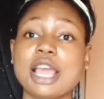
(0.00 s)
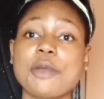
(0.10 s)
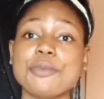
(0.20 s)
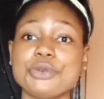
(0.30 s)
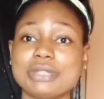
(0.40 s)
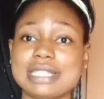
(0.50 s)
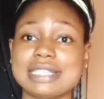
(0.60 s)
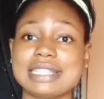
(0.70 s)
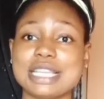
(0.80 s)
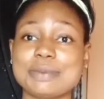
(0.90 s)
beauty
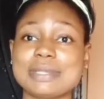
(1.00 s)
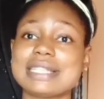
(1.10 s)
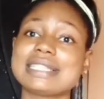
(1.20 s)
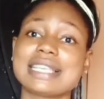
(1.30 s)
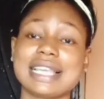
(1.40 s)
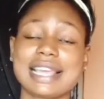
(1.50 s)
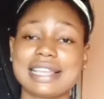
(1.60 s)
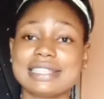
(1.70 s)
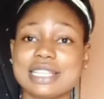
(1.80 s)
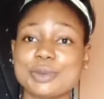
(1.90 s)
tips,
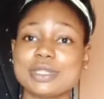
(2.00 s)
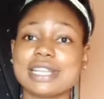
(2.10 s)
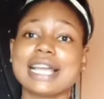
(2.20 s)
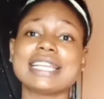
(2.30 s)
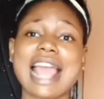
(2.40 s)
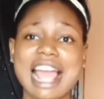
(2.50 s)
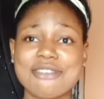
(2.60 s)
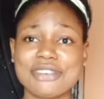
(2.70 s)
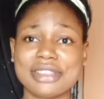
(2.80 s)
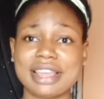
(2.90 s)
skincare tips, and
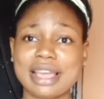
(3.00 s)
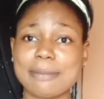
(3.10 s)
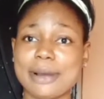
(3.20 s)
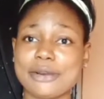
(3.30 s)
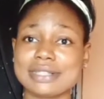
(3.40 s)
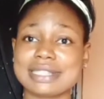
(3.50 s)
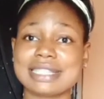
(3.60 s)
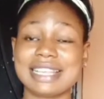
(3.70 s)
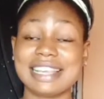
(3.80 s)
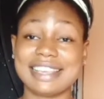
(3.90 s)
everything about
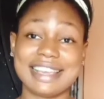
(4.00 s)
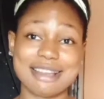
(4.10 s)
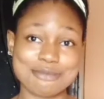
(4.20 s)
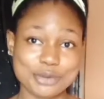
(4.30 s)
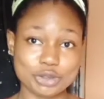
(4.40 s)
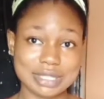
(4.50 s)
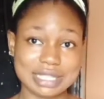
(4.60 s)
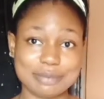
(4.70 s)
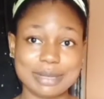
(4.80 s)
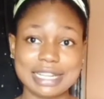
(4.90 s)
skincare and
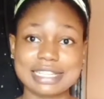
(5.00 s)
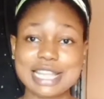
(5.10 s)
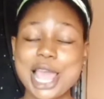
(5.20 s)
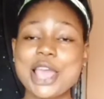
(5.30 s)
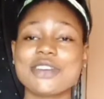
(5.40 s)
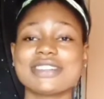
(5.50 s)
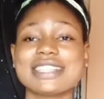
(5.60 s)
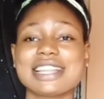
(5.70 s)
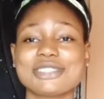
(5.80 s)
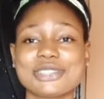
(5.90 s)
beauty. Please
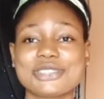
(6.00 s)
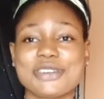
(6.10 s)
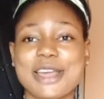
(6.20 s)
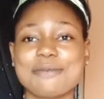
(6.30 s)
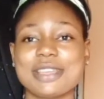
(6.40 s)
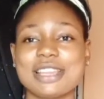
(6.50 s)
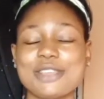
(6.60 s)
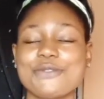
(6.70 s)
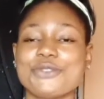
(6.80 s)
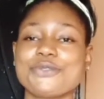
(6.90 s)
consider subscribing
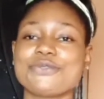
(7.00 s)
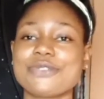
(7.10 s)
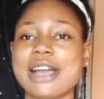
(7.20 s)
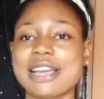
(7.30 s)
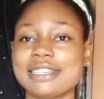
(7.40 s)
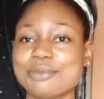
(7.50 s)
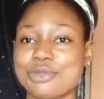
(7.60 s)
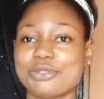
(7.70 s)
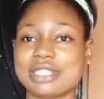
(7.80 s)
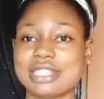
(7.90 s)
if you find
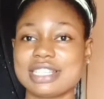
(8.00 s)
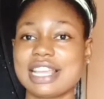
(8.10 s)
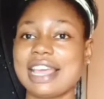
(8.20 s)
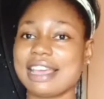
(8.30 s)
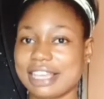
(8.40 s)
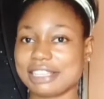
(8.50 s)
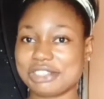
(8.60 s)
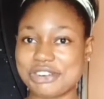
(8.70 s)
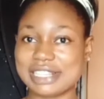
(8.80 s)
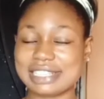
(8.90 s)
beauty
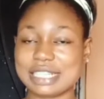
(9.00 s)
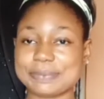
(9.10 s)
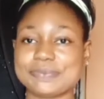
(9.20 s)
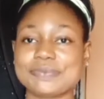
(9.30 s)
interesting.